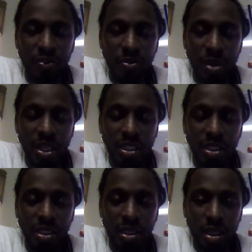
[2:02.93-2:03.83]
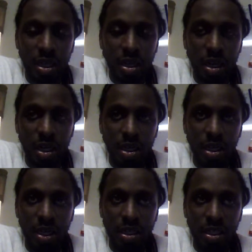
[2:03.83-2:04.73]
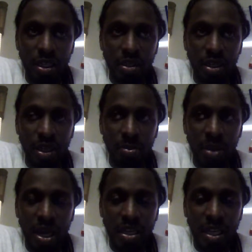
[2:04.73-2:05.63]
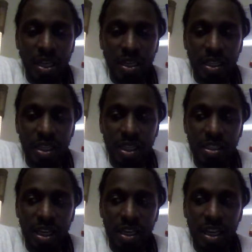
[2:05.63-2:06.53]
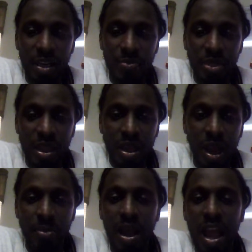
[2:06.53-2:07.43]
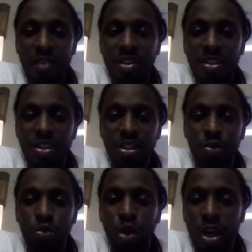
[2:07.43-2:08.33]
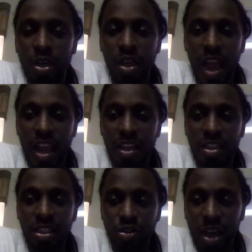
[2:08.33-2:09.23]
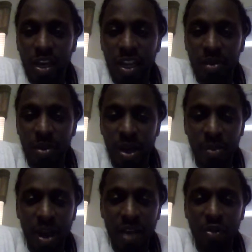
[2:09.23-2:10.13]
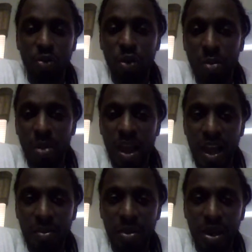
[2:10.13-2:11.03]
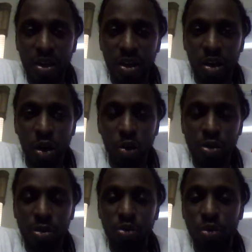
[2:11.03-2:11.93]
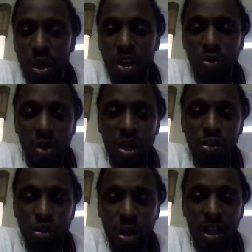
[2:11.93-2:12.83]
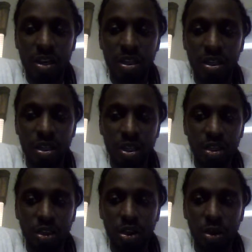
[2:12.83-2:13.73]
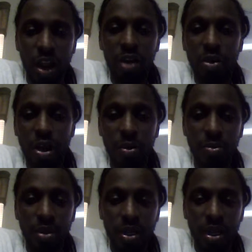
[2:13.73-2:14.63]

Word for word: information uh, and, and, and meditating and things like that, I'm not having to, to run to try to get money. I'm not having to run behind money or always be running around trying to, you know, hurry up